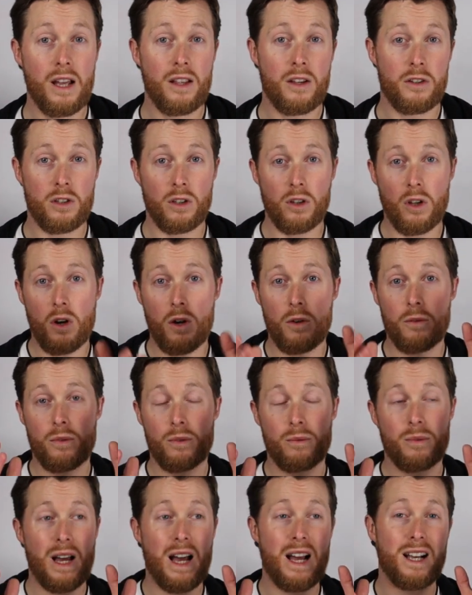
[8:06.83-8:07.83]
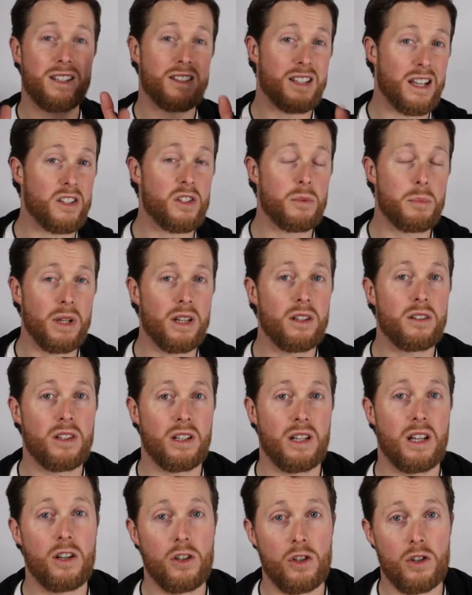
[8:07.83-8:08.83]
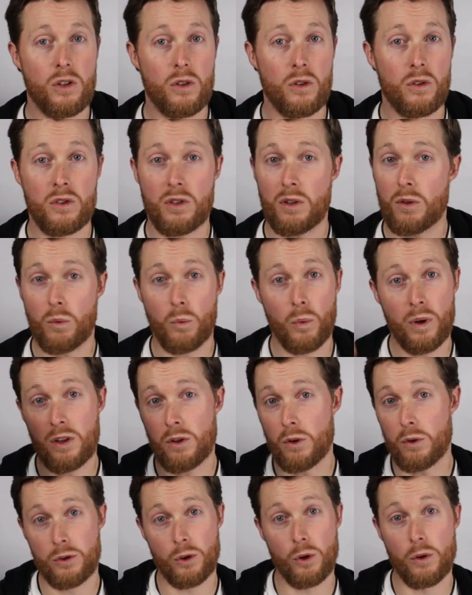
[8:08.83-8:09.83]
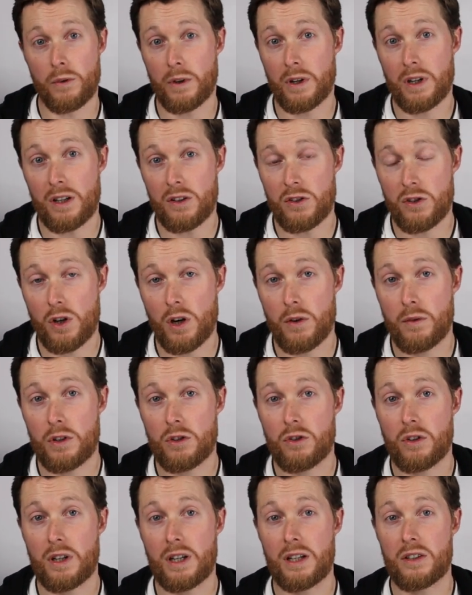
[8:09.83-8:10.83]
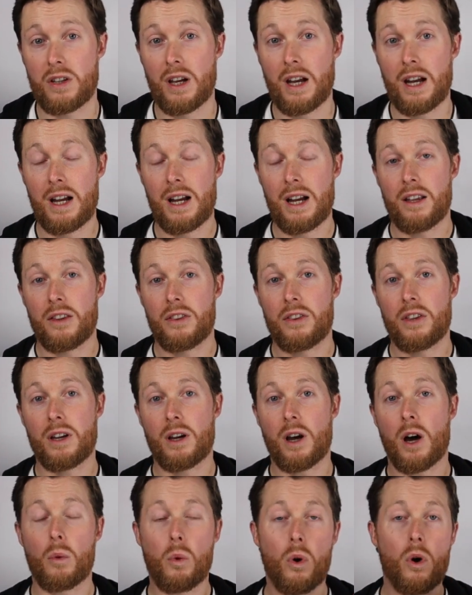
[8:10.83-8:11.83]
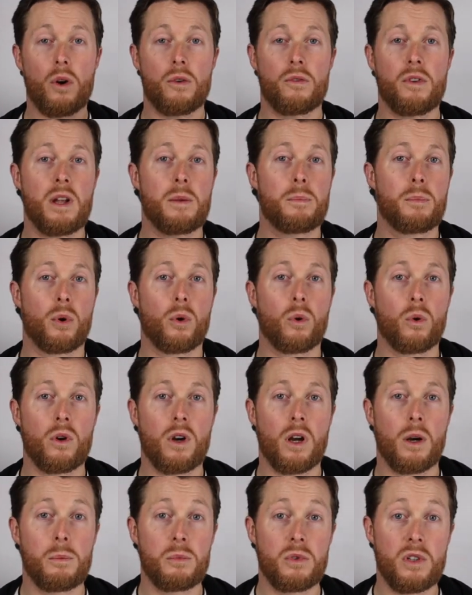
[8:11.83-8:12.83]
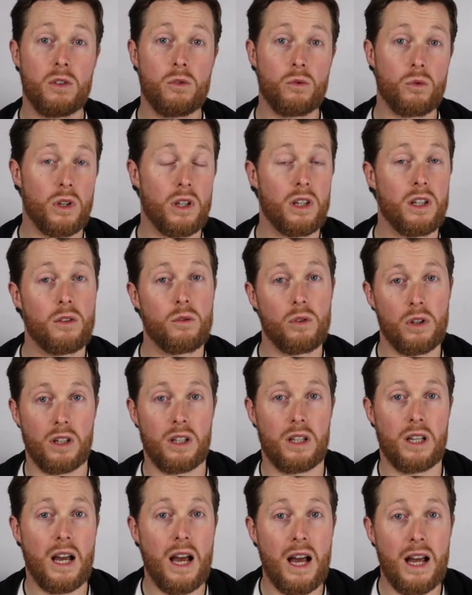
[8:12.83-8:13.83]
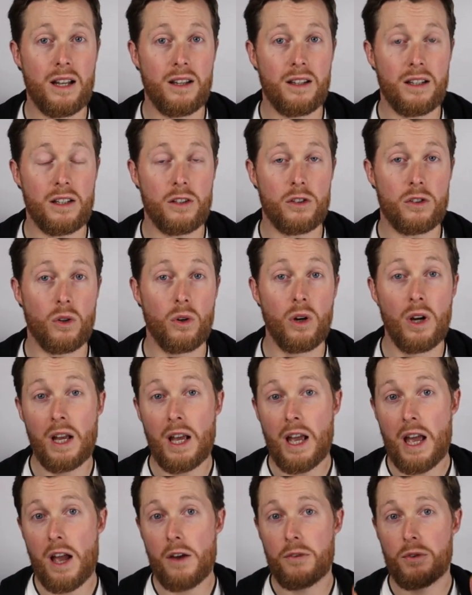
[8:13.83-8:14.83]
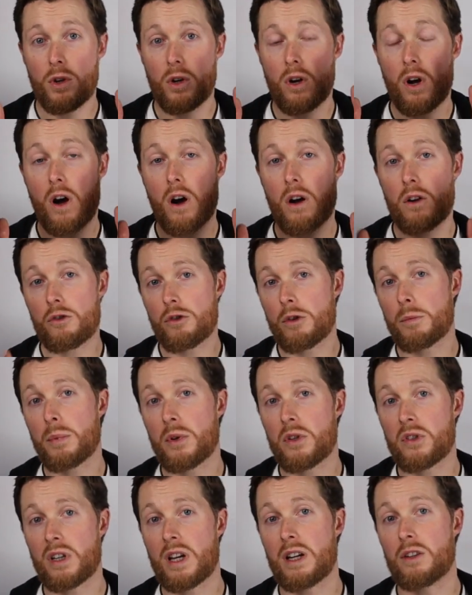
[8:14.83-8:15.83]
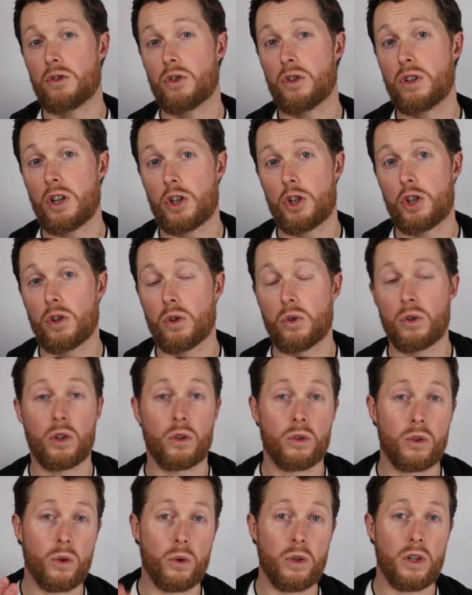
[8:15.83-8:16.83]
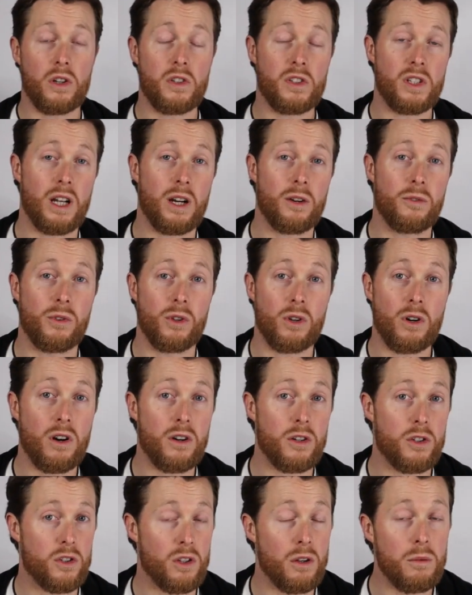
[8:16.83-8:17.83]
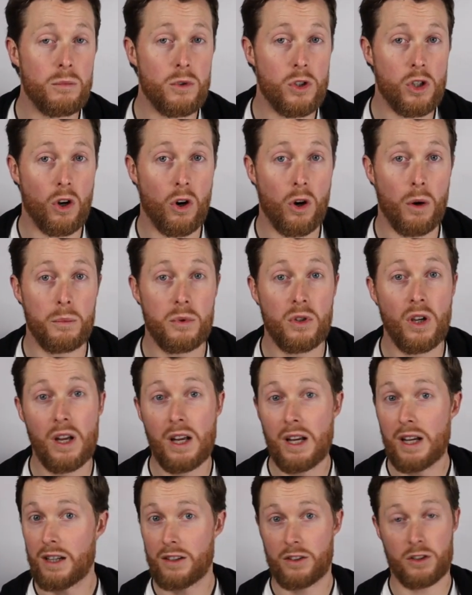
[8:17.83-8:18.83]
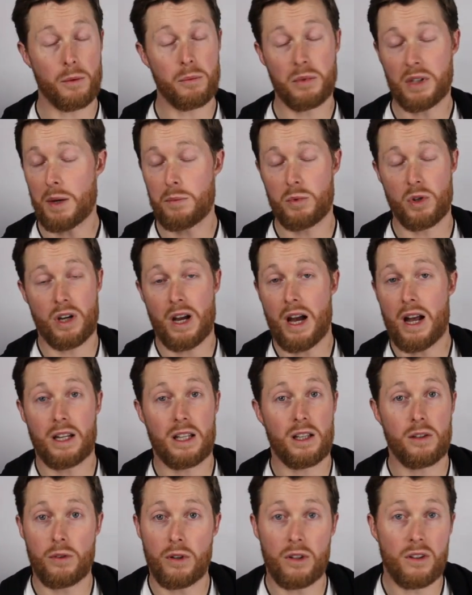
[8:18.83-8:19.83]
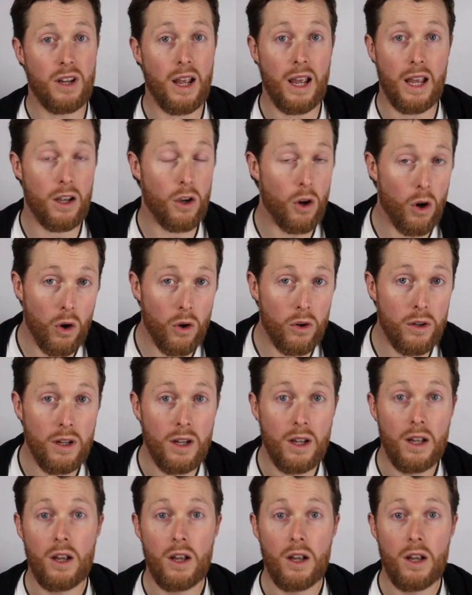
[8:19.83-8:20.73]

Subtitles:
There's a lot of accessibility issues, windows over conservatories, that a water-fed pole comes in really, really handy. So if you're 100% traditional, you'll know yourself there are some jobs sometimes you can't even take on,